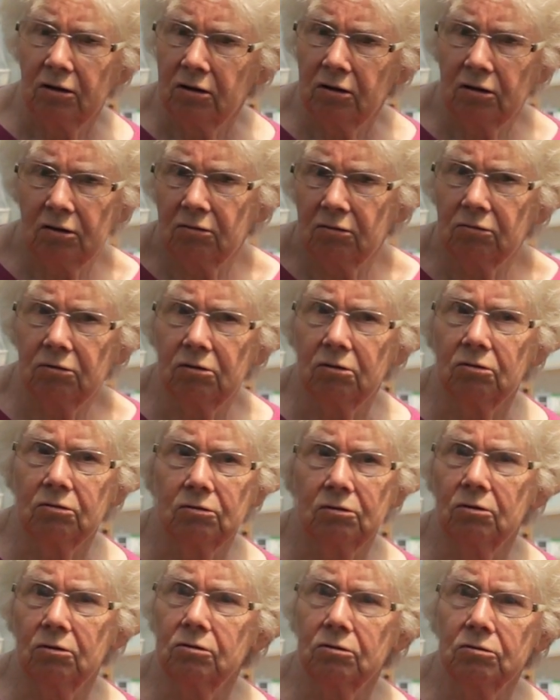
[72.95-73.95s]

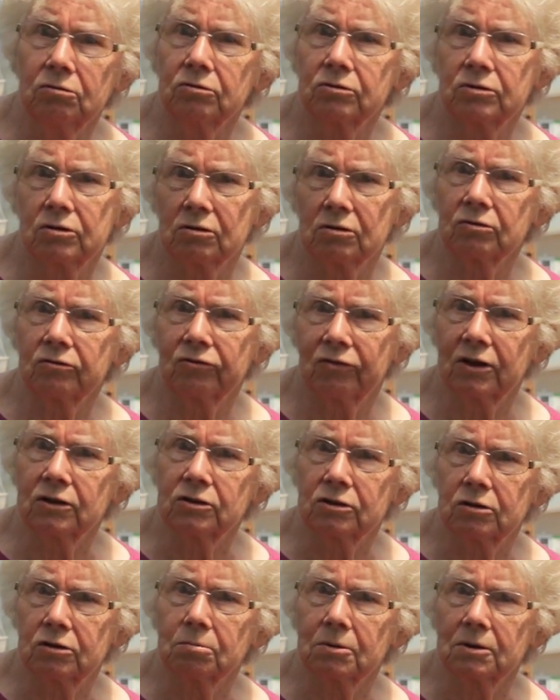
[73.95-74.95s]
You use those
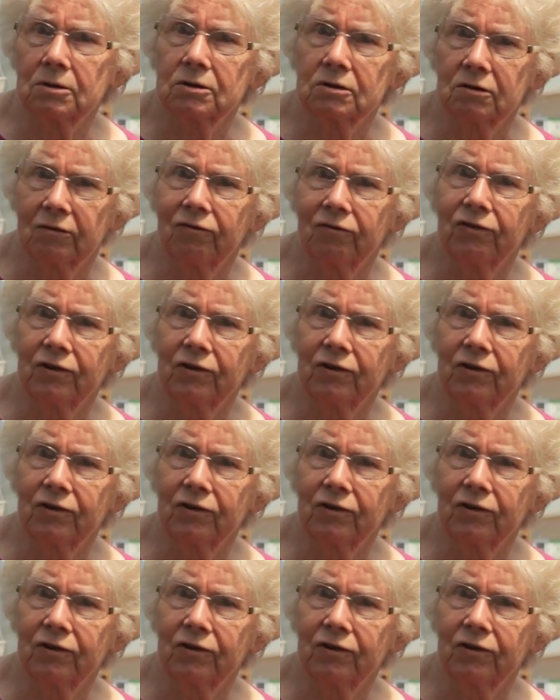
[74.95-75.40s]
vegetables and